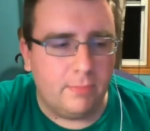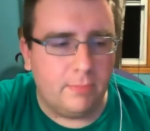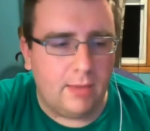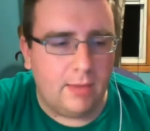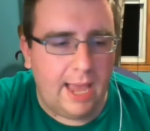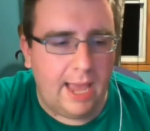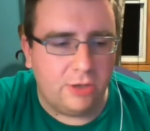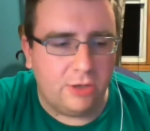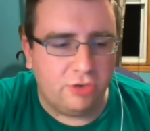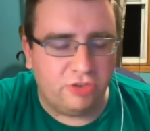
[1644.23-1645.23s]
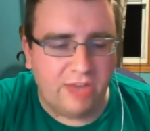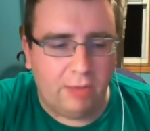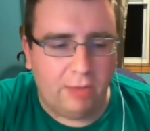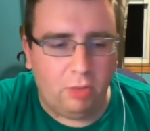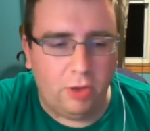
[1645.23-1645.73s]
you just
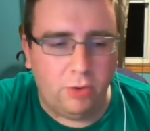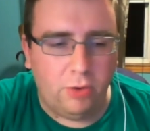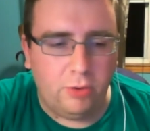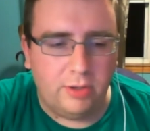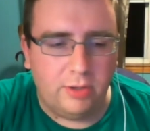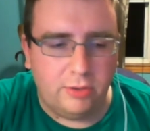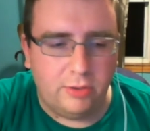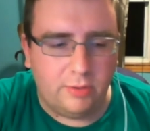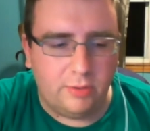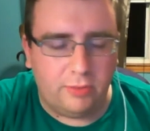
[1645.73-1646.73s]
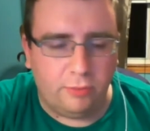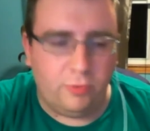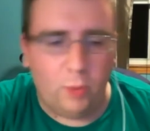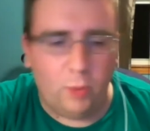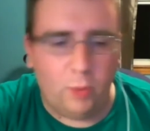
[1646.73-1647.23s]
download through
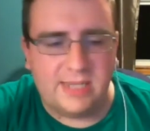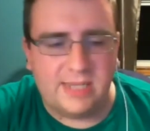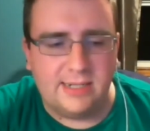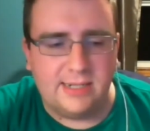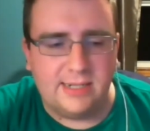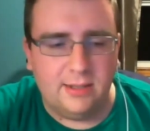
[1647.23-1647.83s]
the website